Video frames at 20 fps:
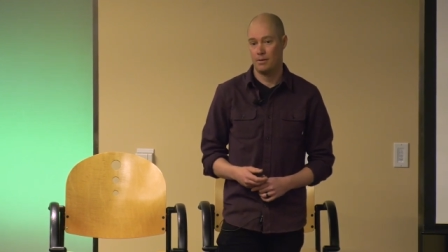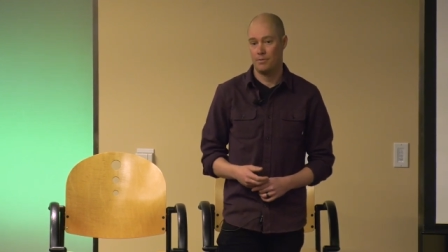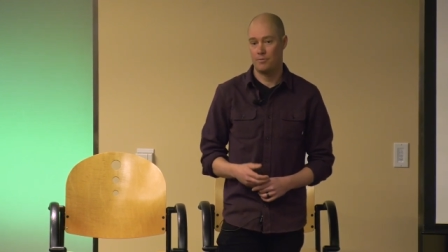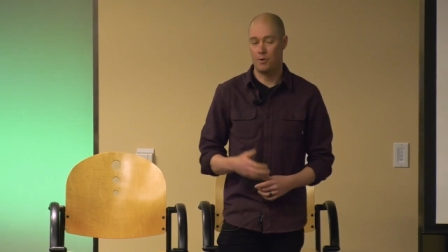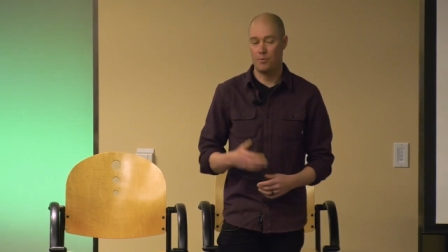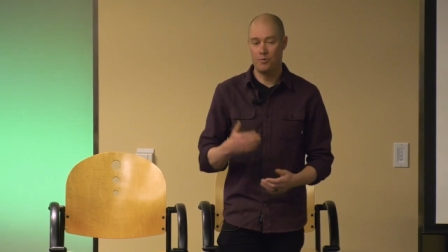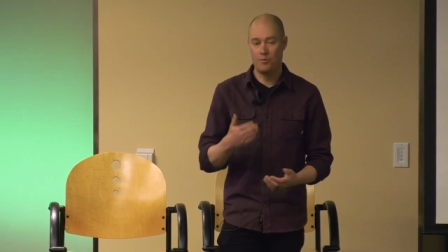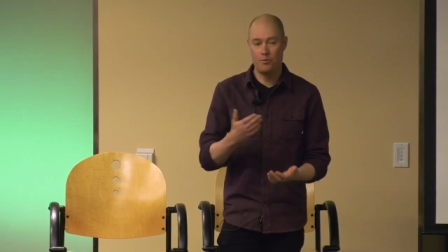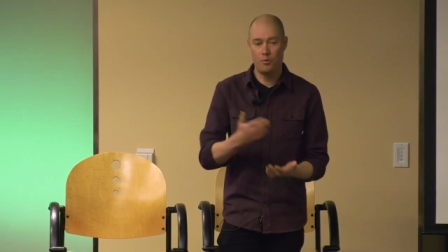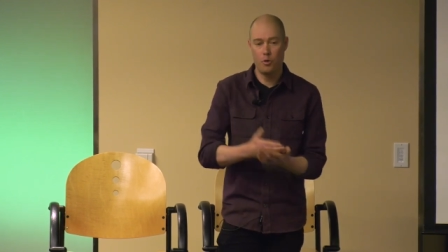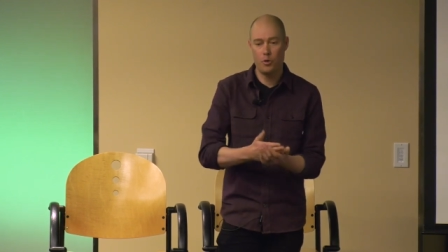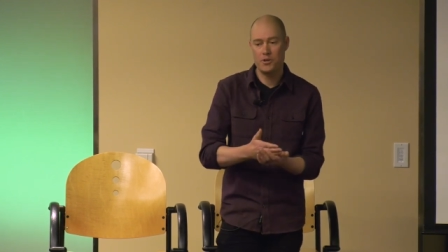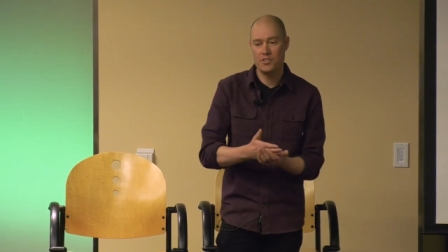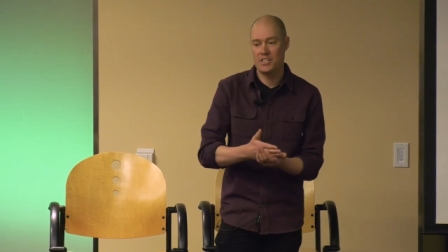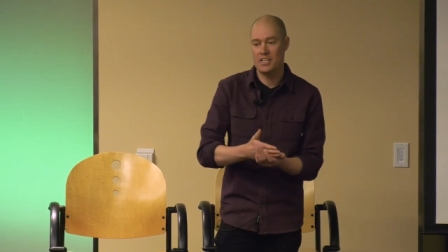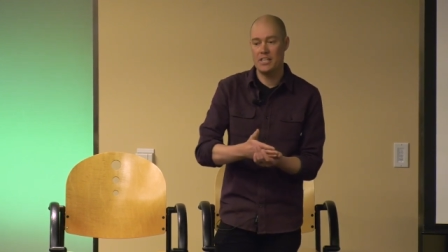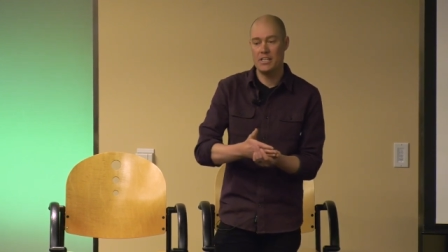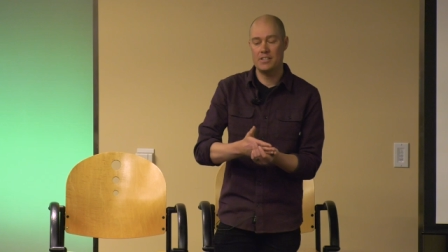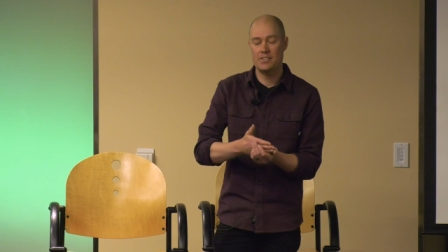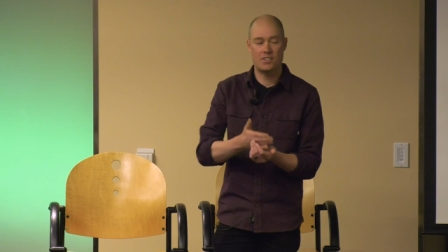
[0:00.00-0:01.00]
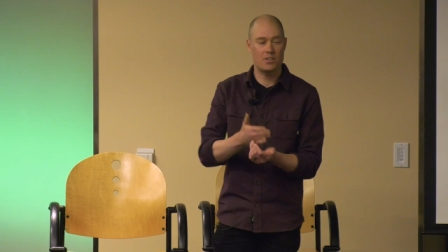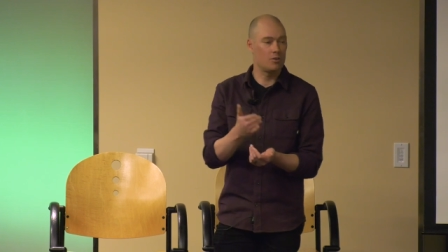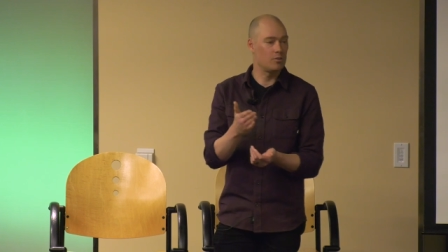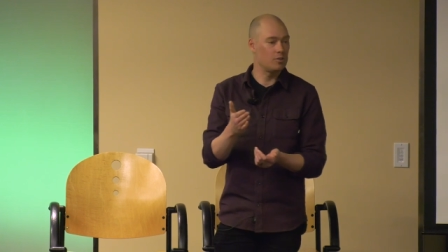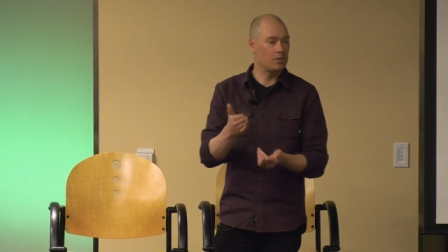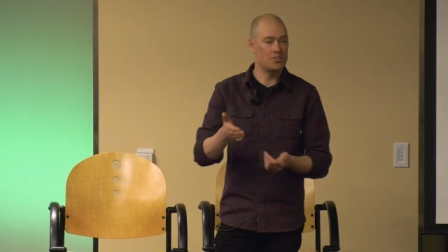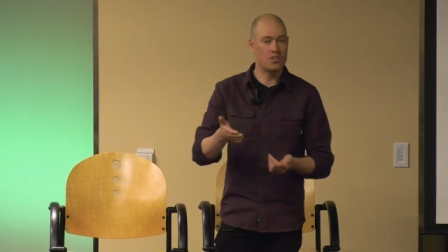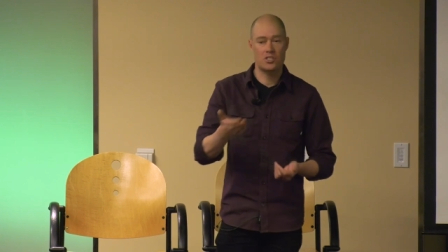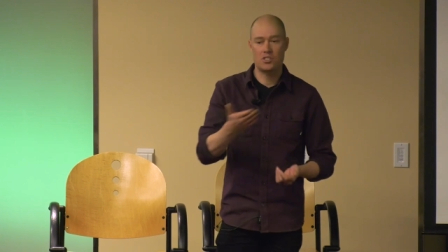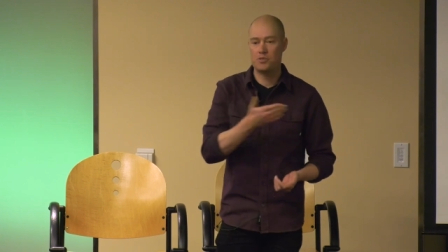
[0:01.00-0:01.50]
From 14 till
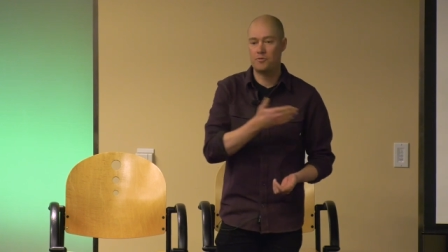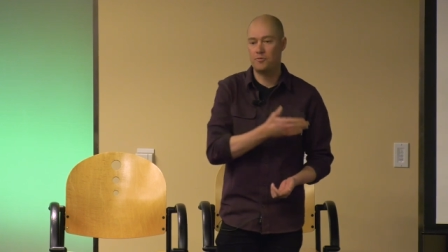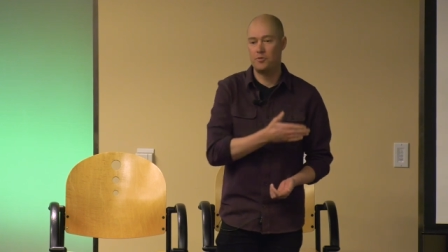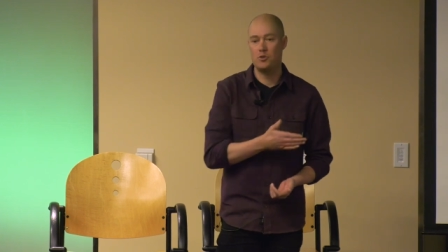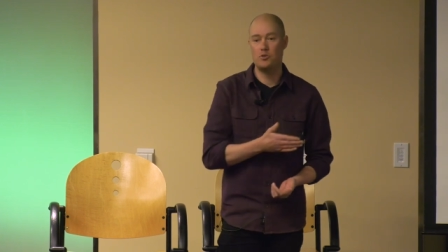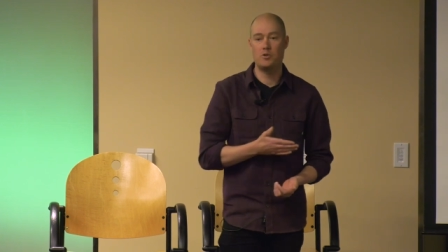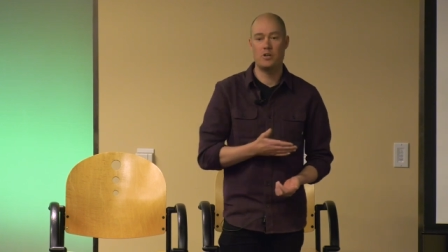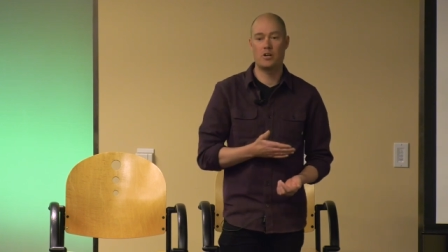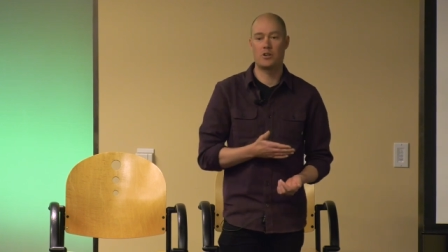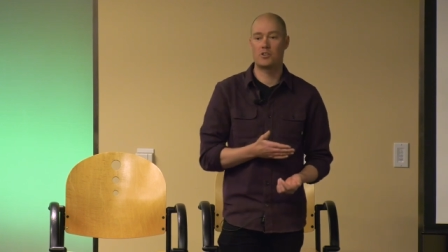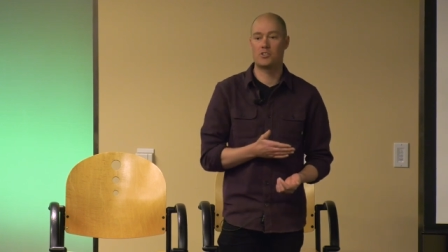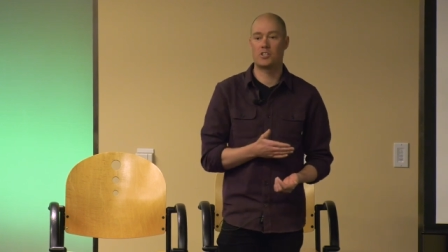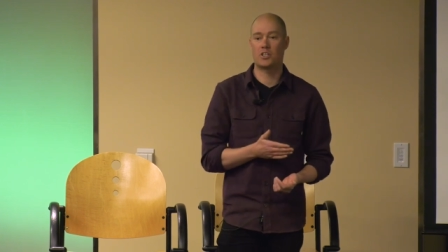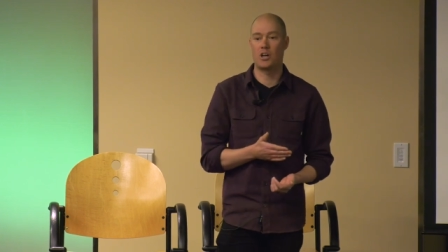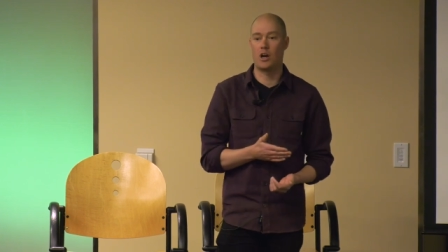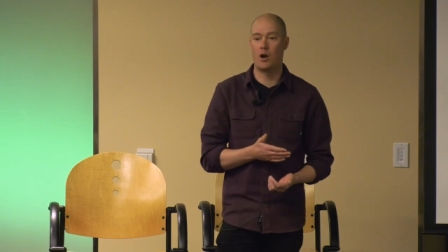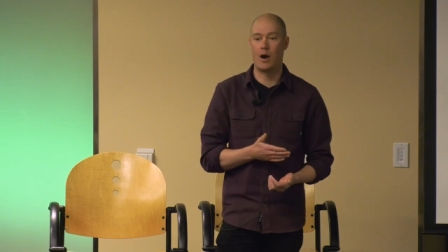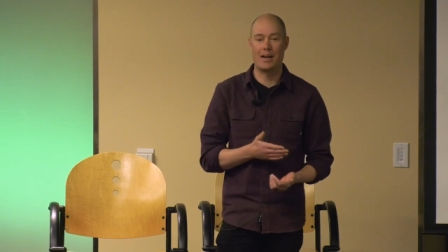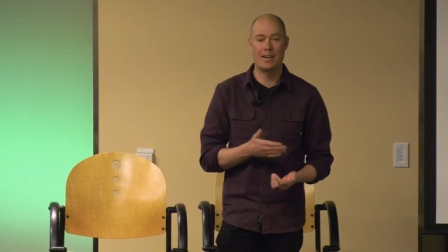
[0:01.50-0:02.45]
just a few years ago,